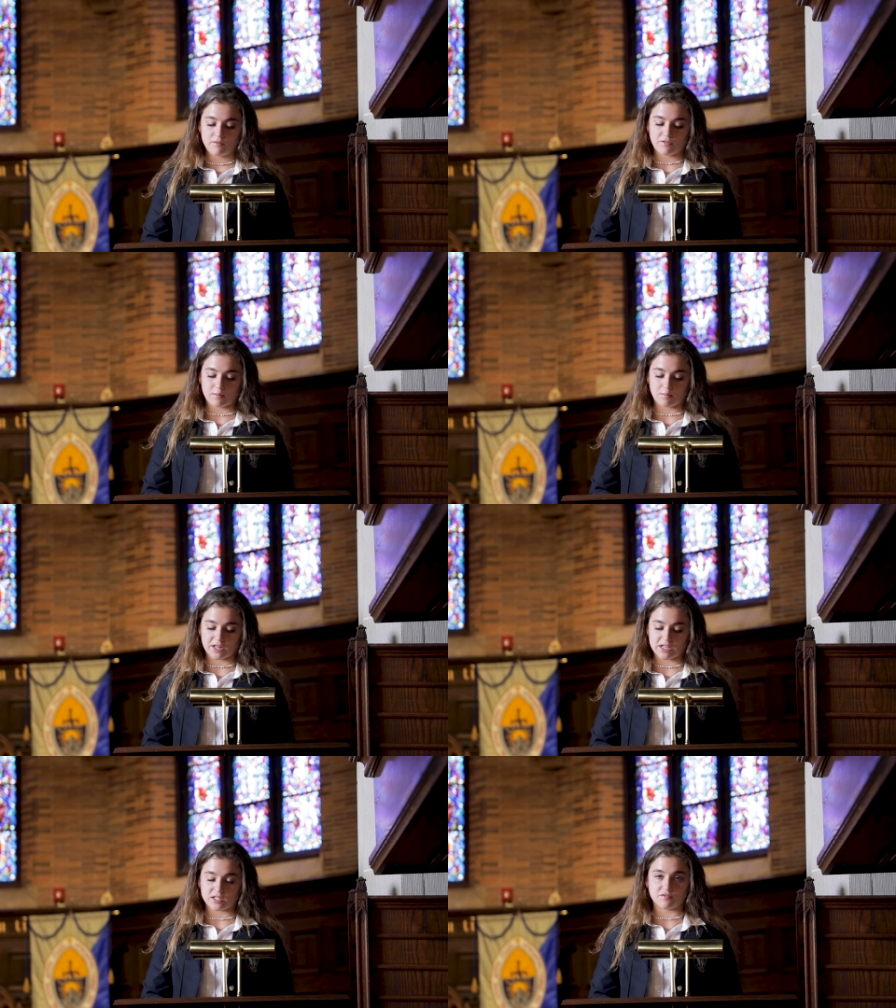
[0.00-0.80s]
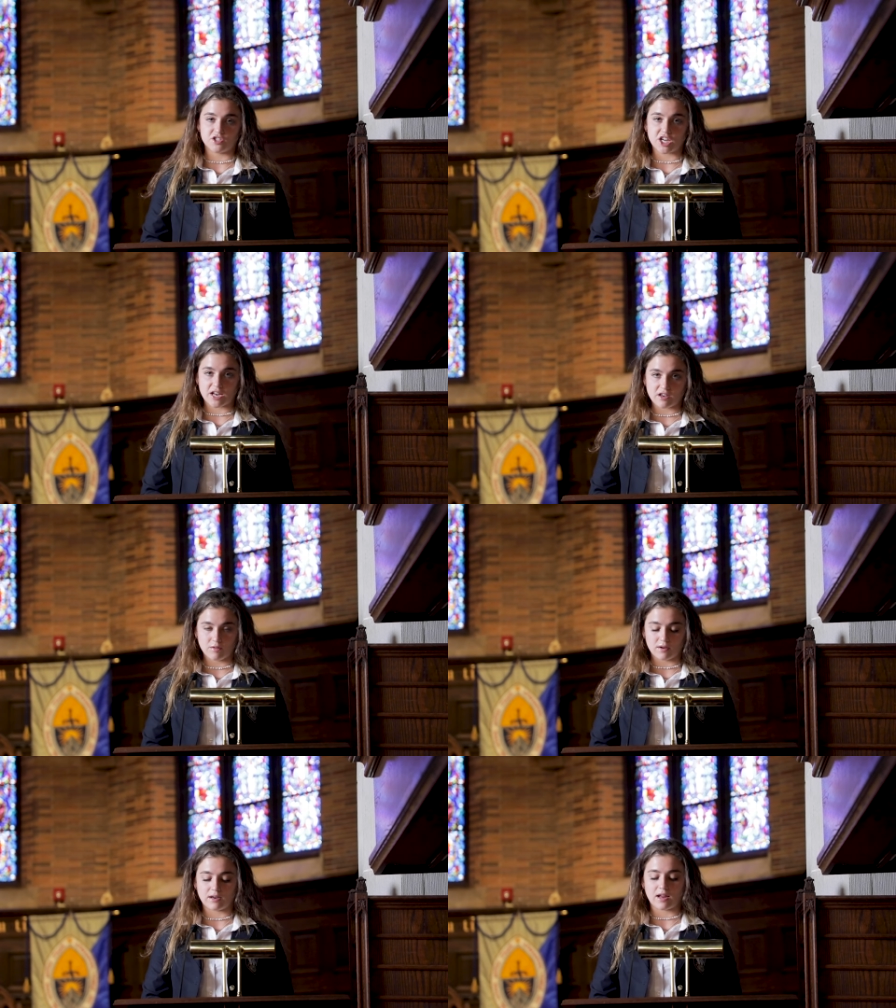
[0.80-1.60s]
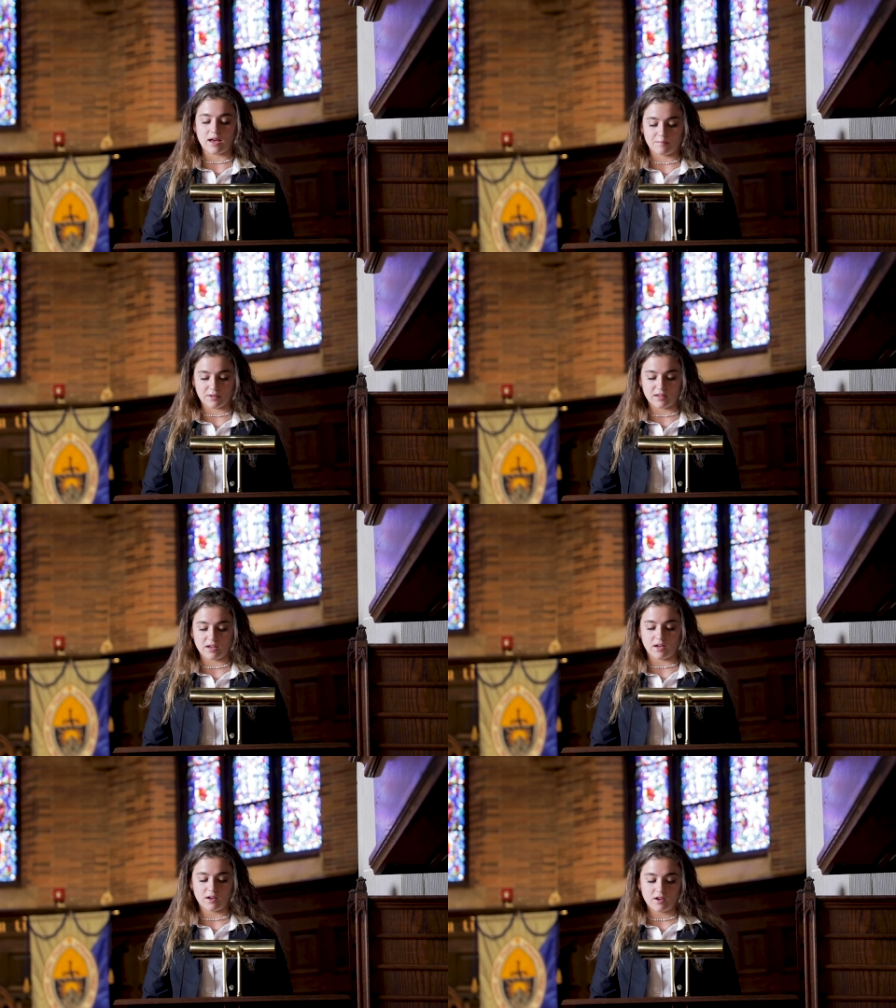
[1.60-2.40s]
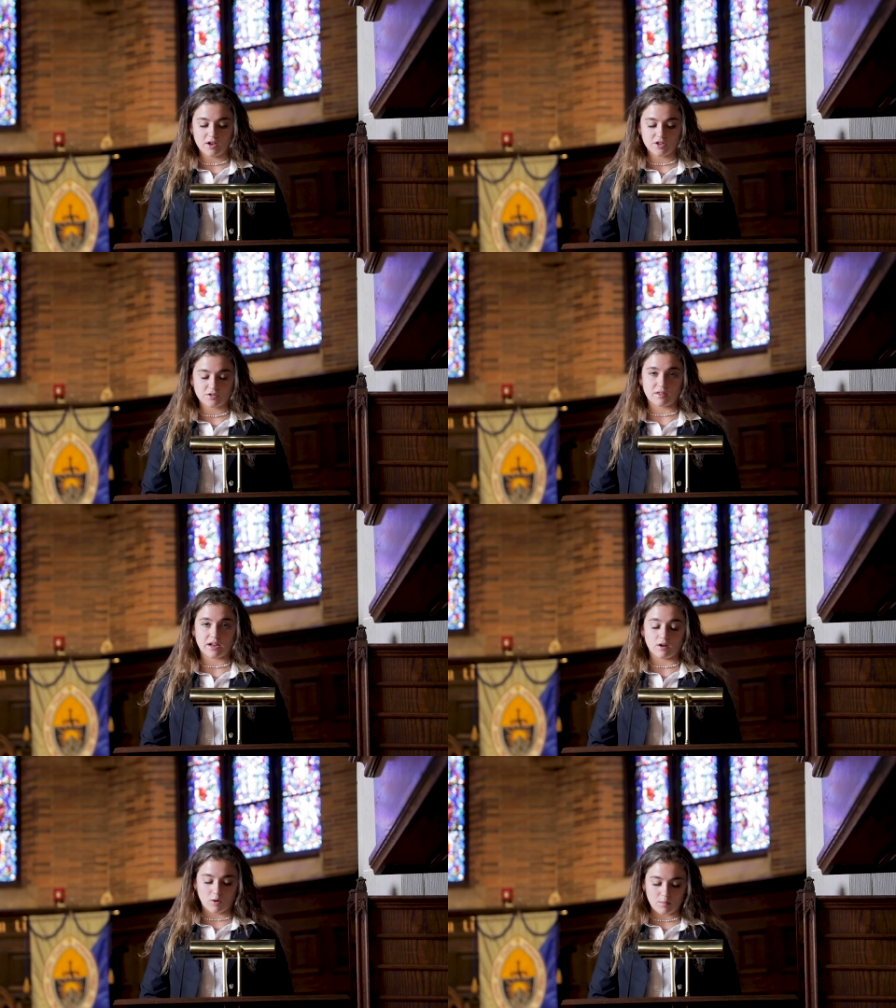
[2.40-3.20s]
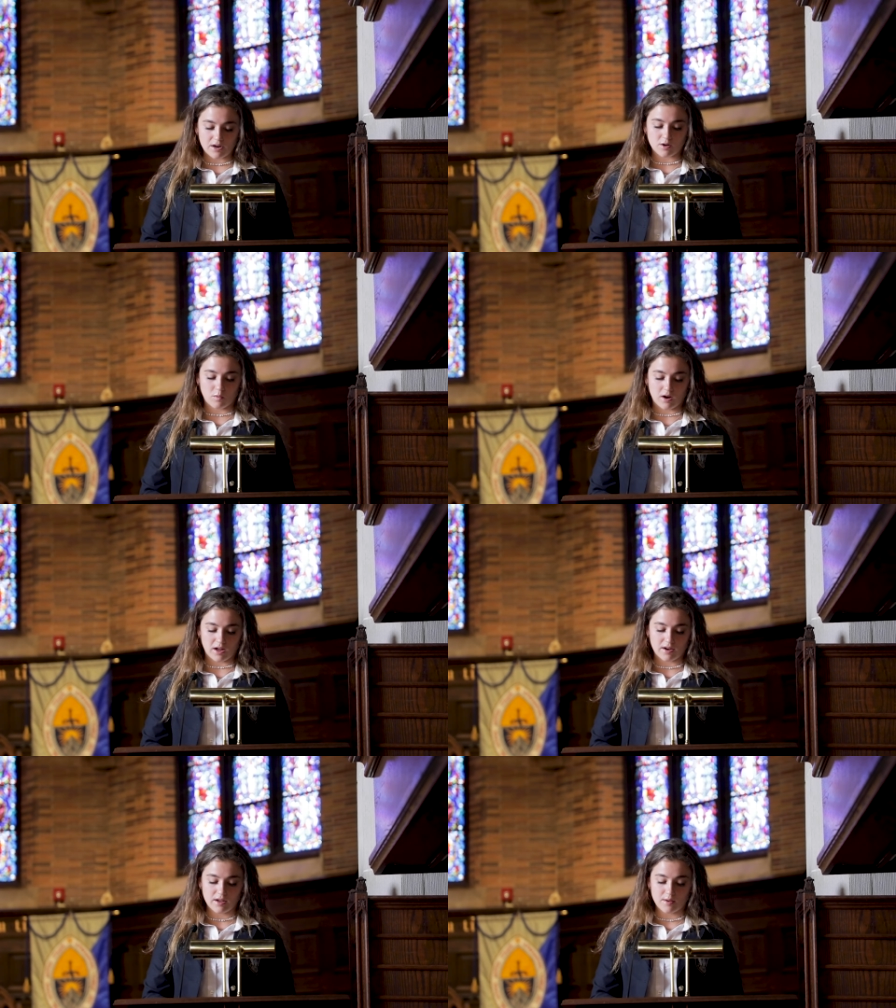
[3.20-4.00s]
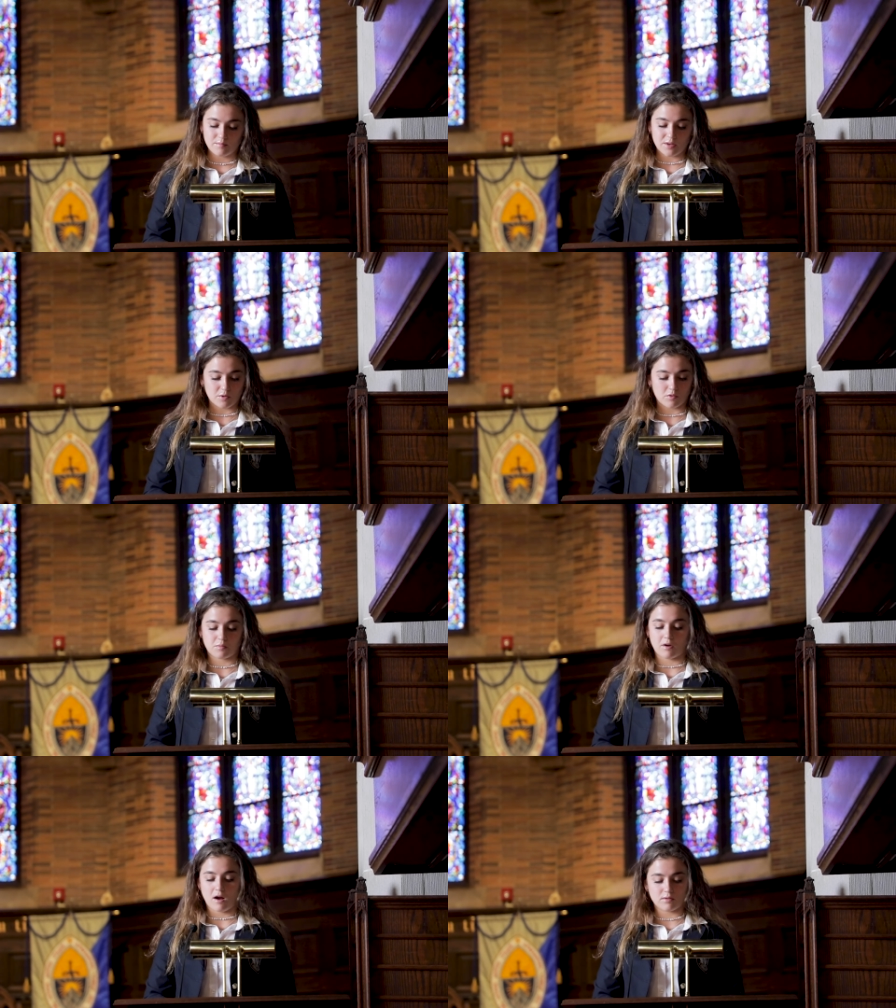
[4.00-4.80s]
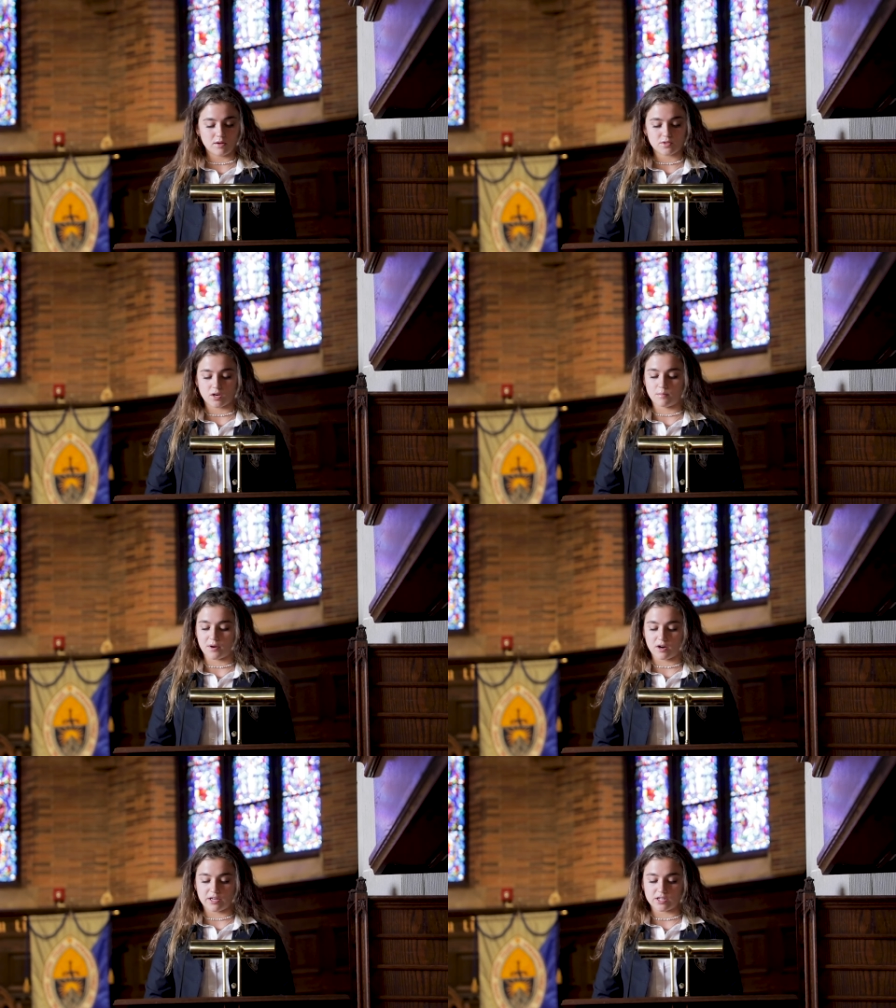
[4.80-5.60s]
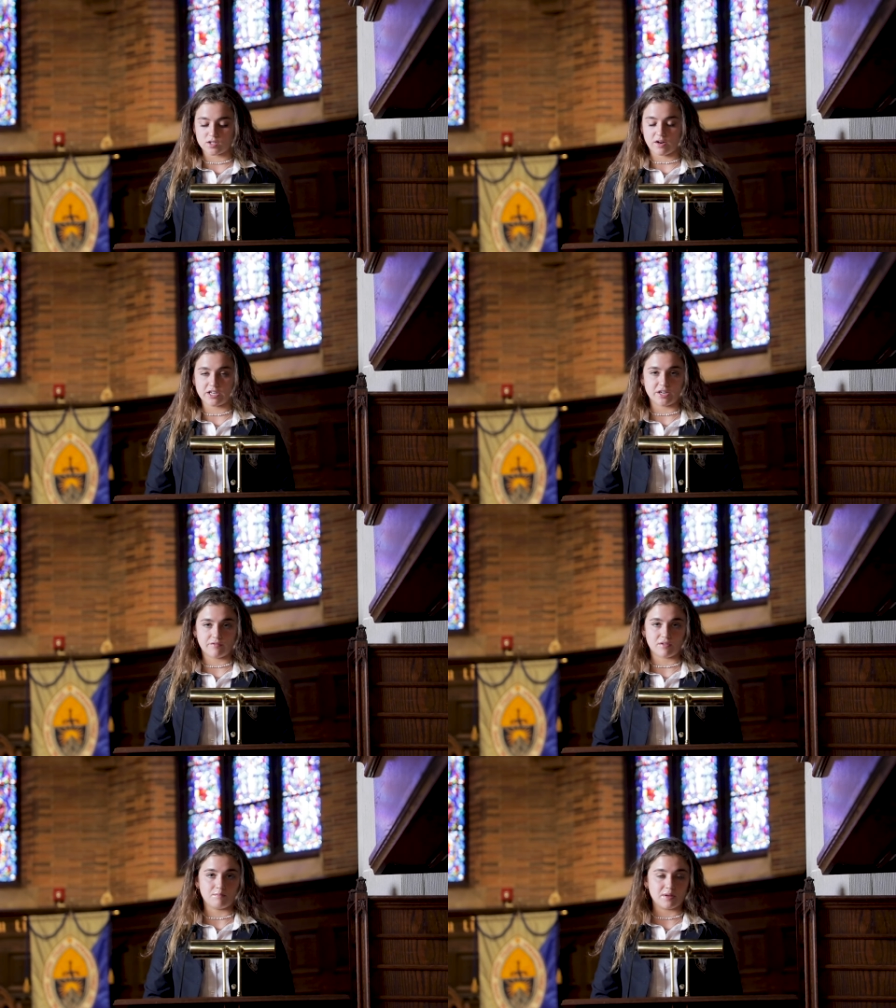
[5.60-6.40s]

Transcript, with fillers: from a place of genuine empathy, so that no matter what, people with problems or burdens ranging from